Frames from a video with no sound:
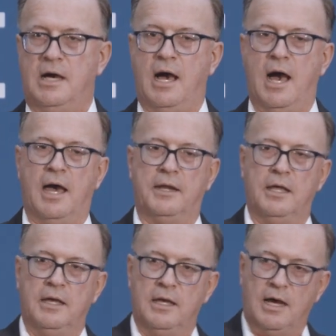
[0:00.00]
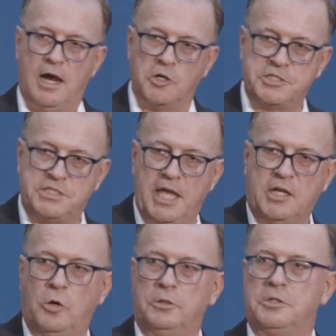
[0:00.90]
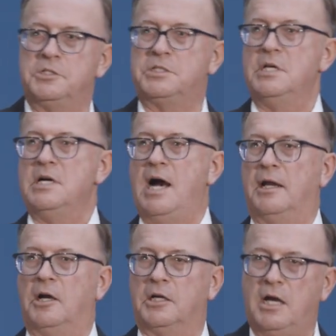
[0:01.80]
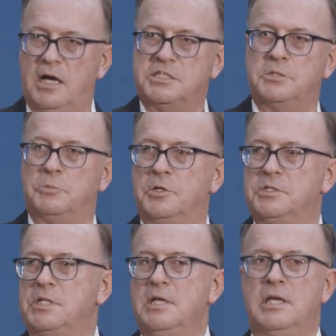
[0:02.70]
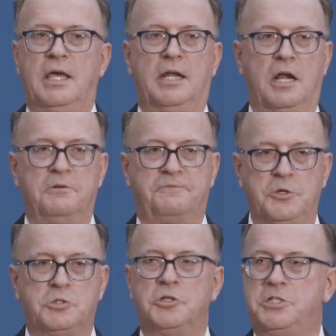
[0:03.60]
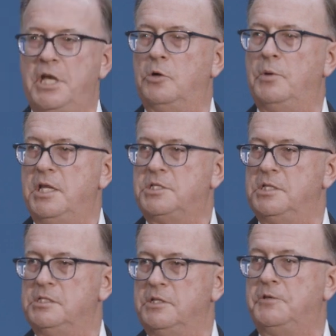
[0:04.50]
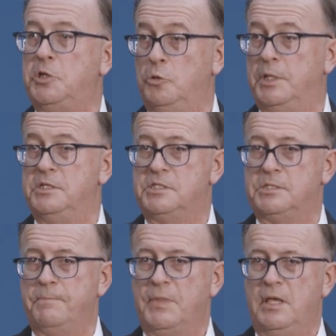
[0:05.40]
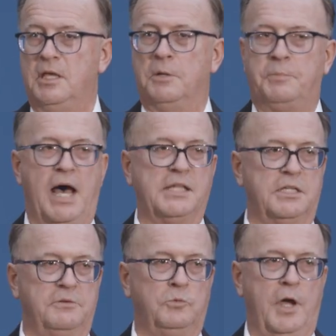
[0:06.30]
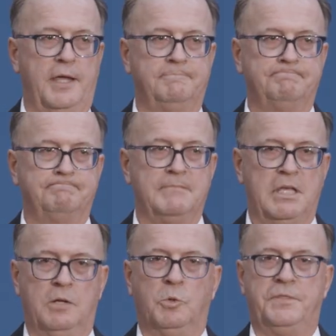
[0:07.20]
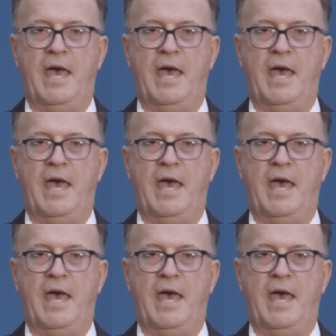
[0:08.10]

on our stakeholders, on our customers, and on future generations of humans in a positive way. And with